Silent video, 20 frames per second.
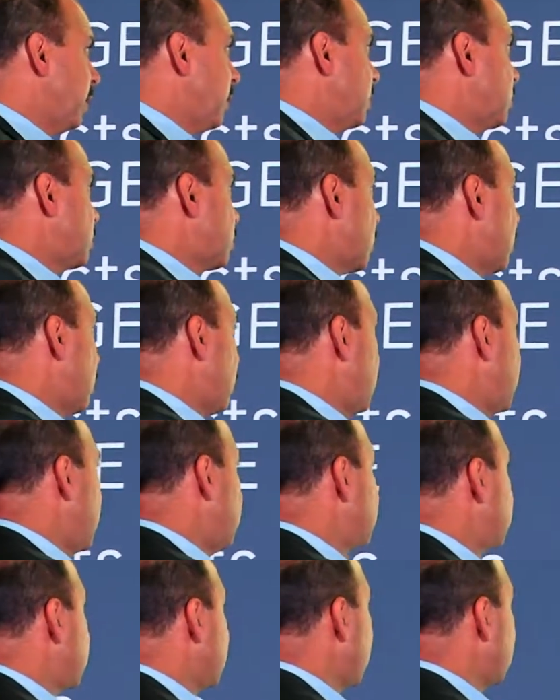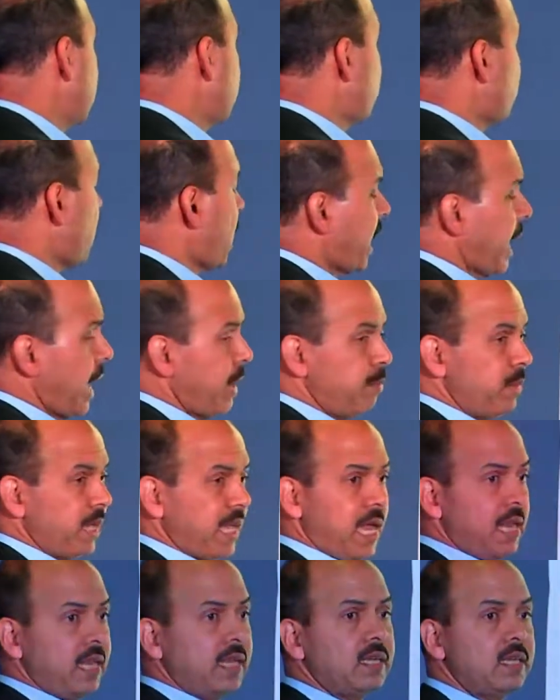So uh, it's
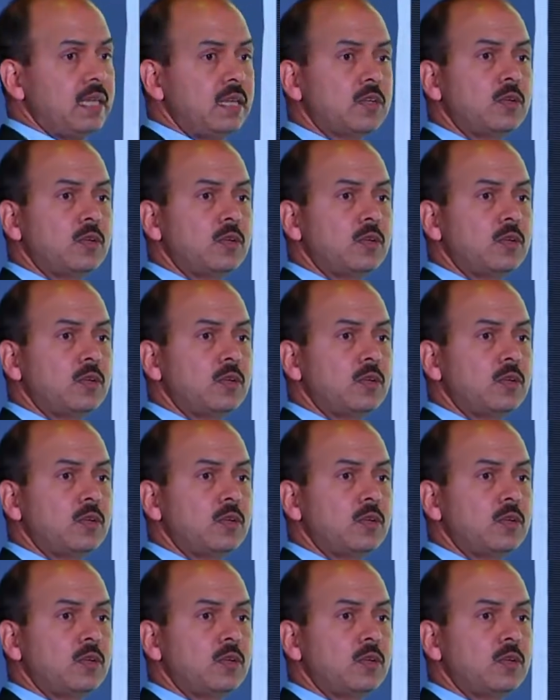electromechanical